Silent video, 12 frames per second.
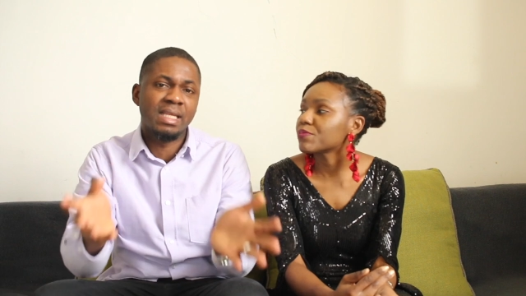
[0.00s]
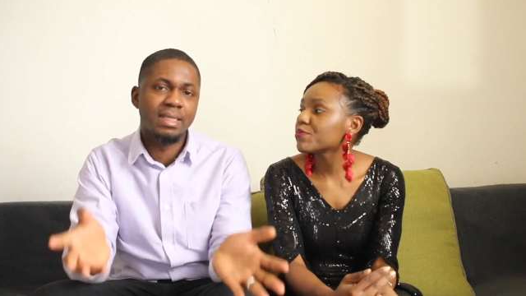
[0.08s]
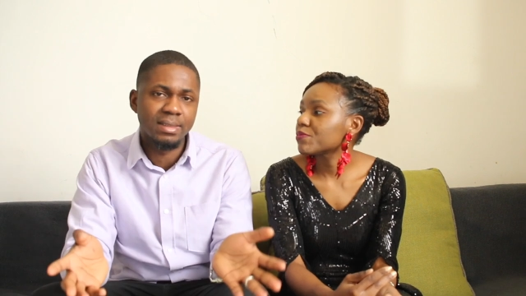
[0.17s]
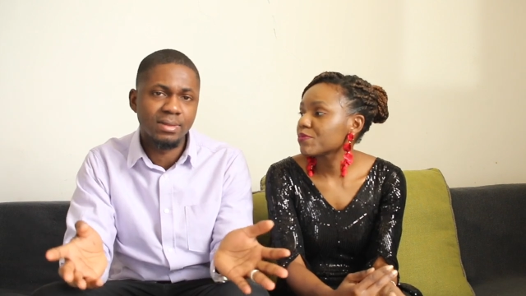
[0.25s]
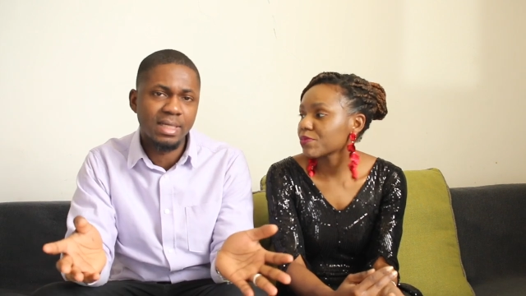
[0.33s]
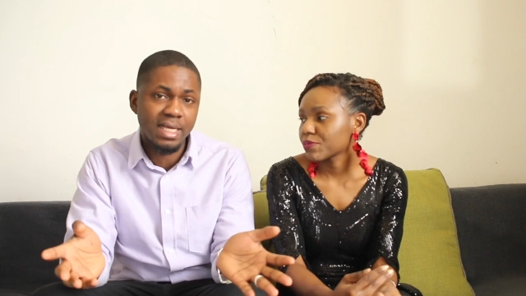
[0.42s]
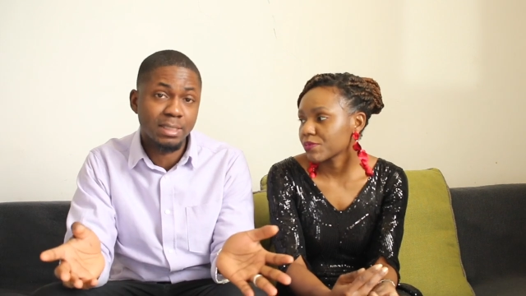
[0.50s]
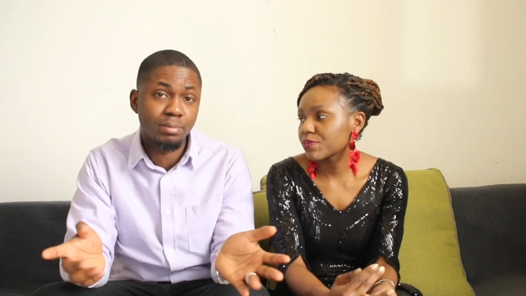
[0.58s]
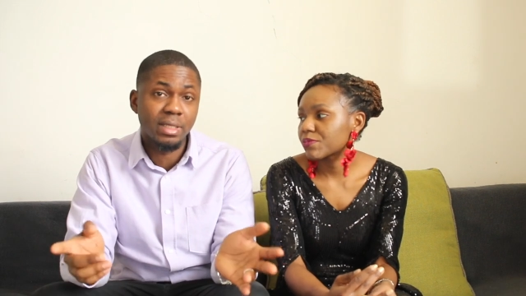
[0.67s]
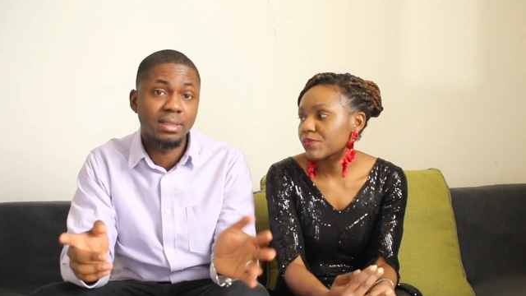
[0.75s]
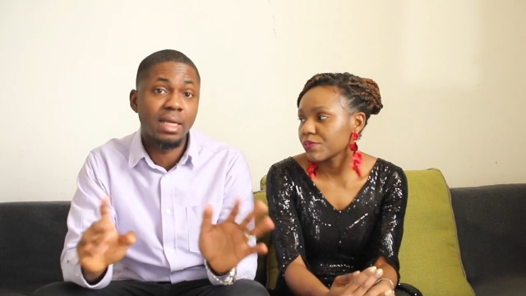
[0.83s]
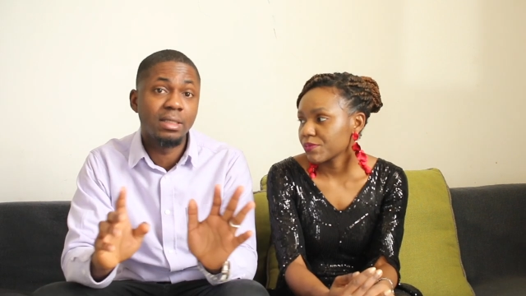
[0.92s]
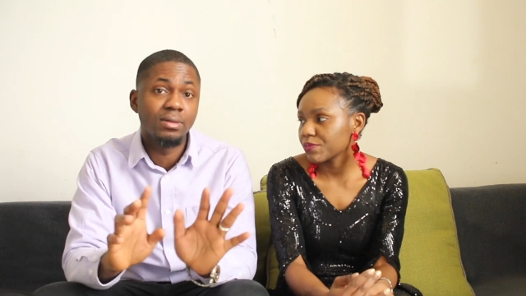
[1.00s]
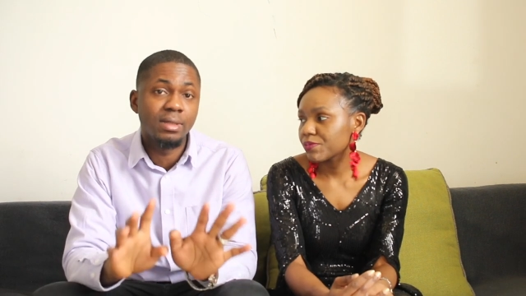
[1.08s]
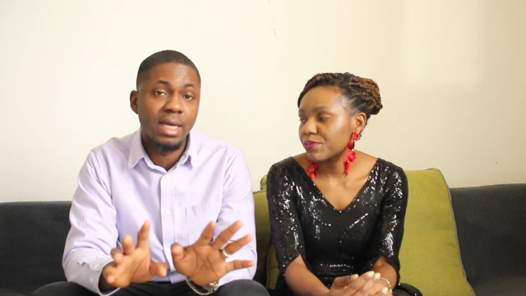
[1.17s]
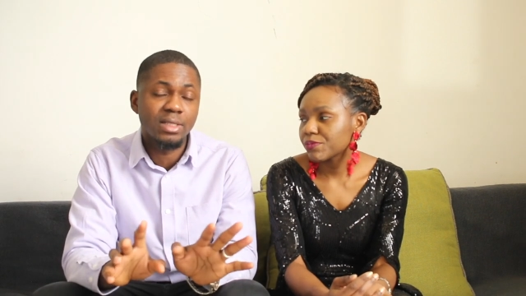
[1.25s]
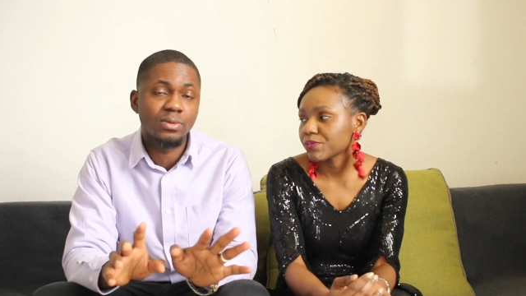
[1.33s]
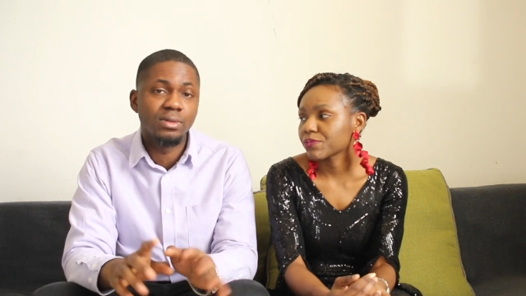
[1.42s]
Speaker 1: things, other aspects that you
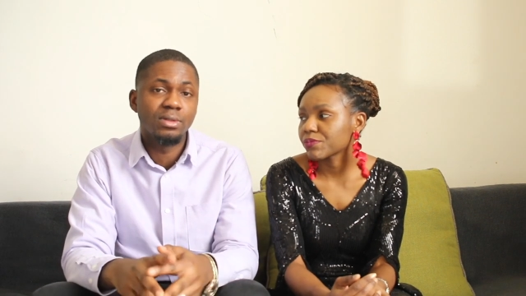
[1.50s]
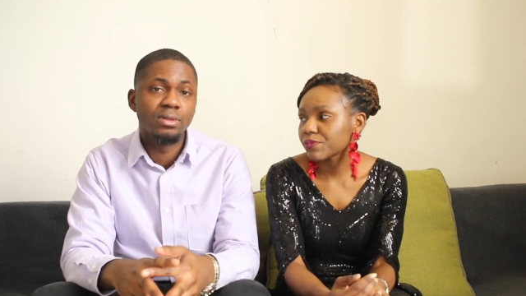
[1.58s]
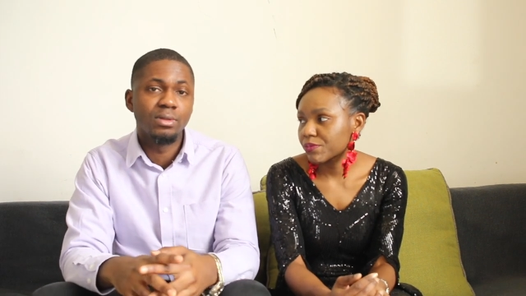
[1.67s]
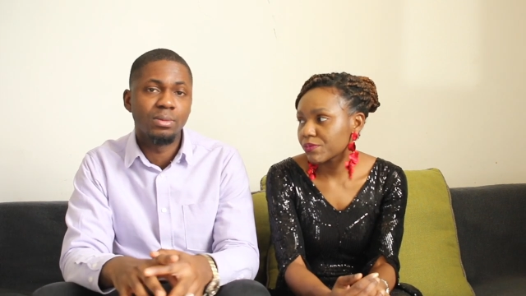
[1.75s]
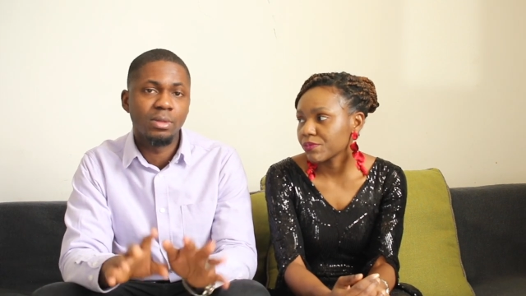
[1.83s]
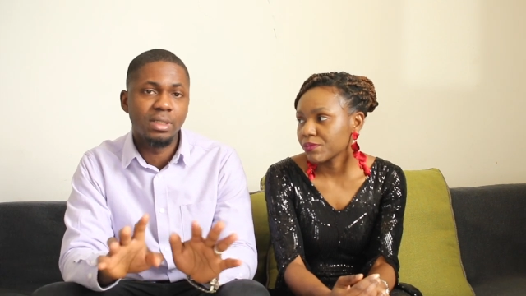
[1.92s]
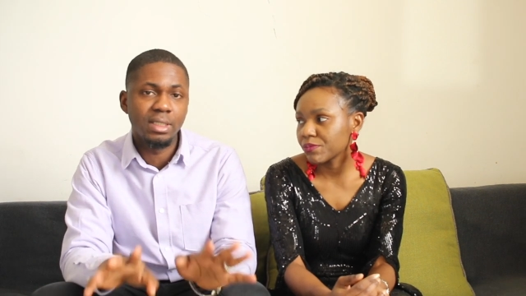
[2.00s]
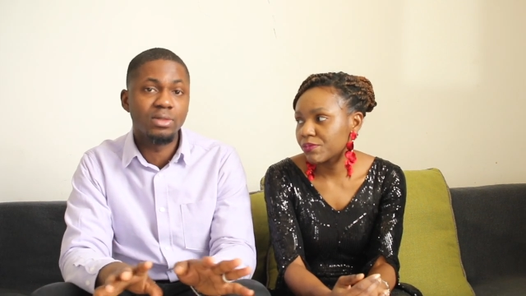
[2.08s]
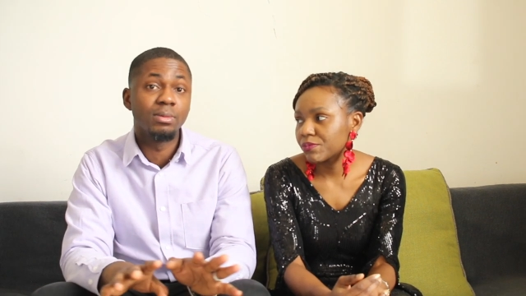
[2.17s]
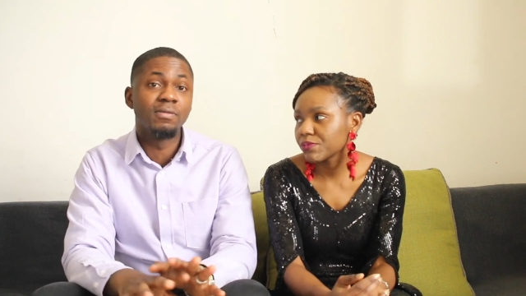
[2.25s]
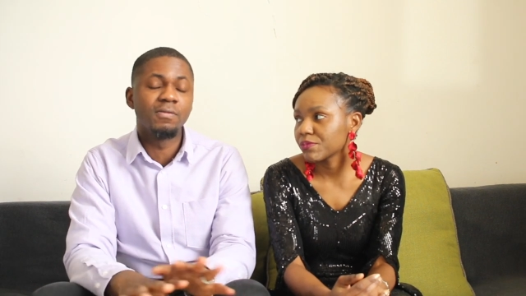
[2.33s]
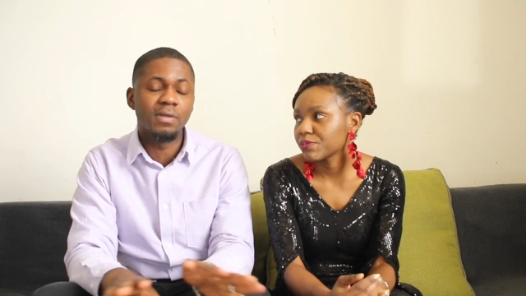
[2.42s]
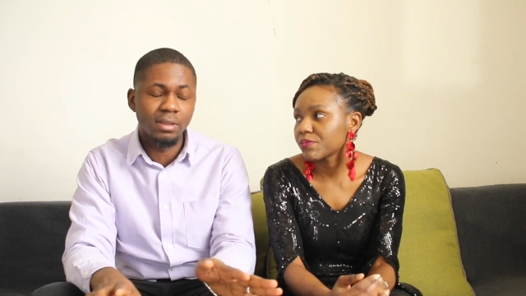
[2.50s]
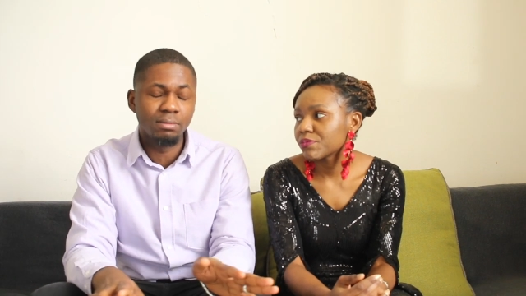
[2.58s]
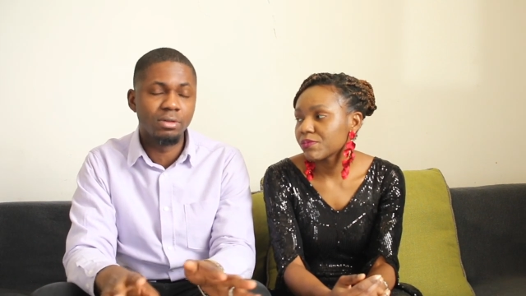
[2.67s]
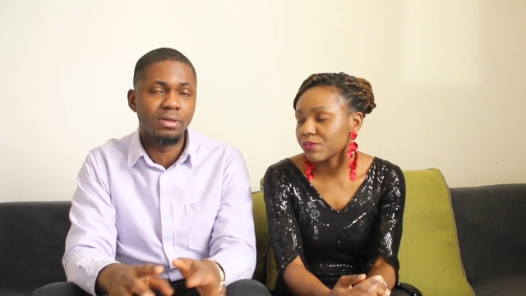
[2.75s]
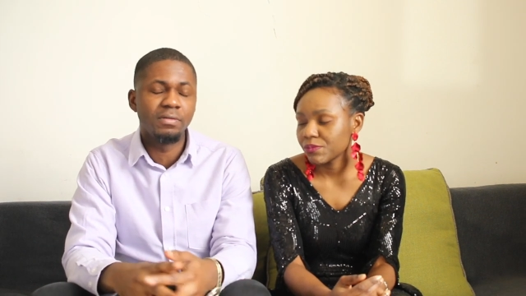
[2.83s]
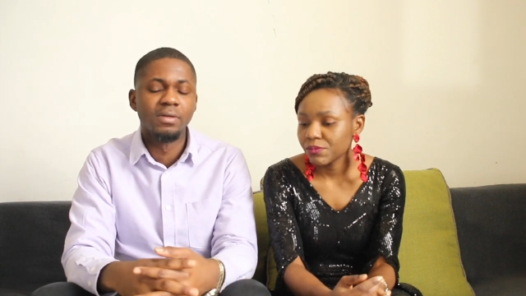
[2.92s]
guys want to know, but mm. this will be very
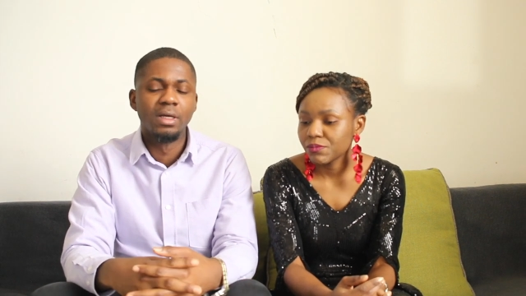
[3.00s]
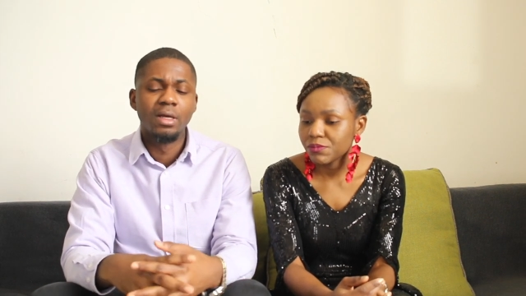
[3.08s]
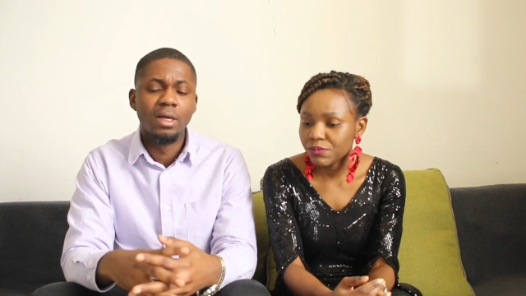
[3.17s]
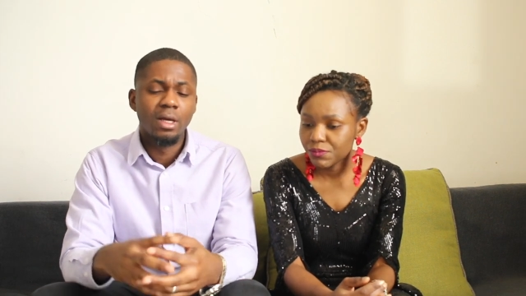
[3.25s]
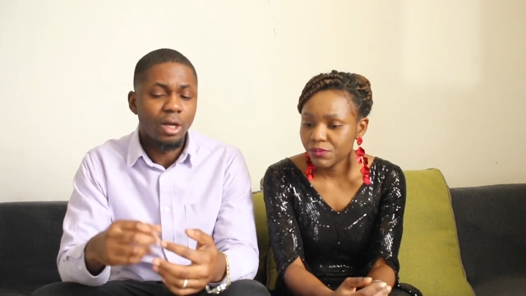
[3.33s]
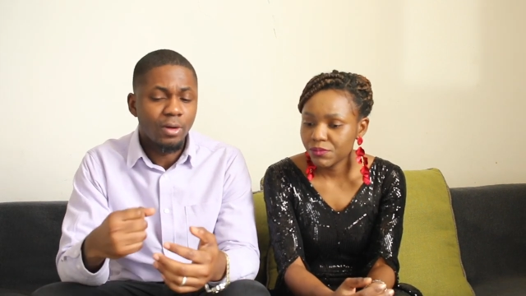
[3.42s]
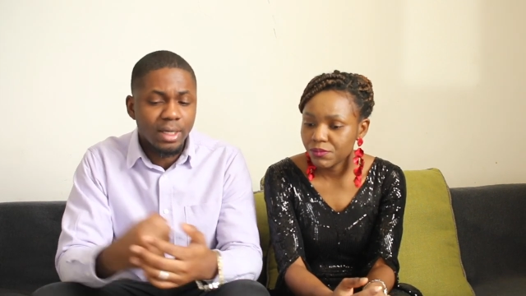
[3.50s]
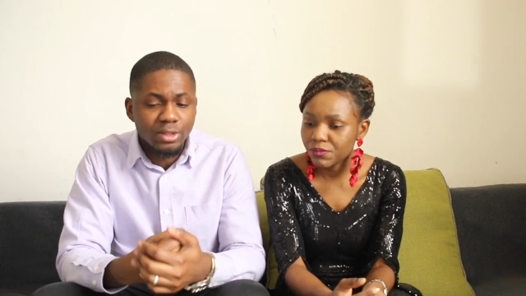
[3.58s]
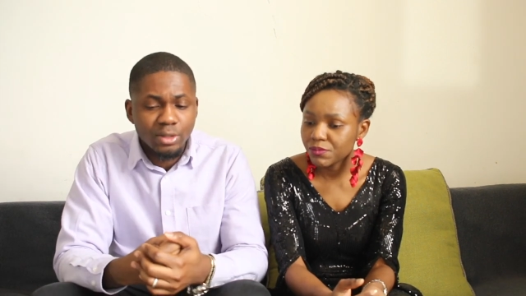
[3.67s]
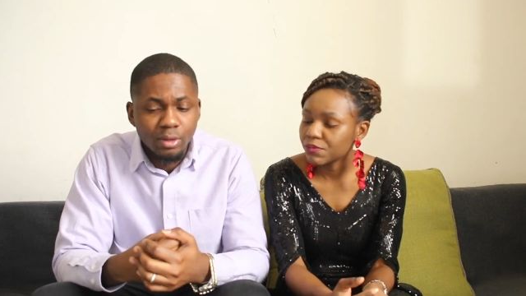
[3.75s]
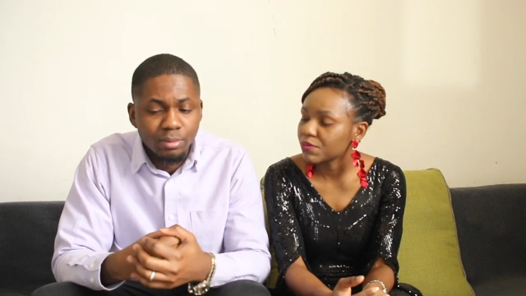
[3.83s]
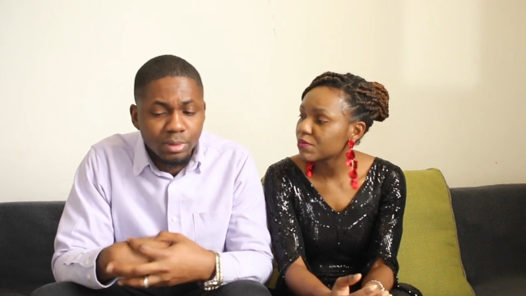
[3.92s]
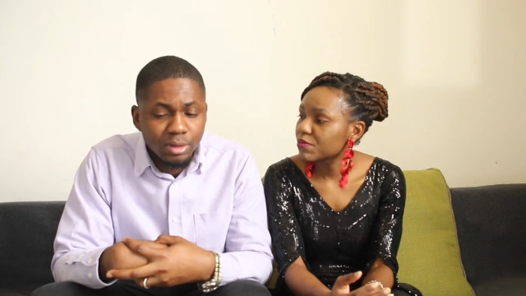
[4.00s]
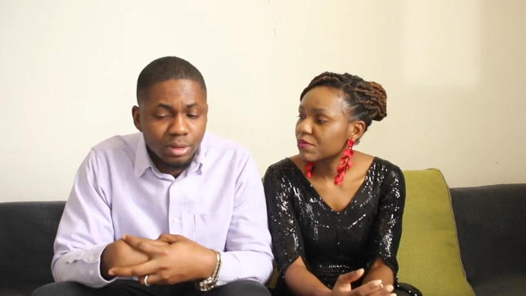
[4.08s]
brief. All right, so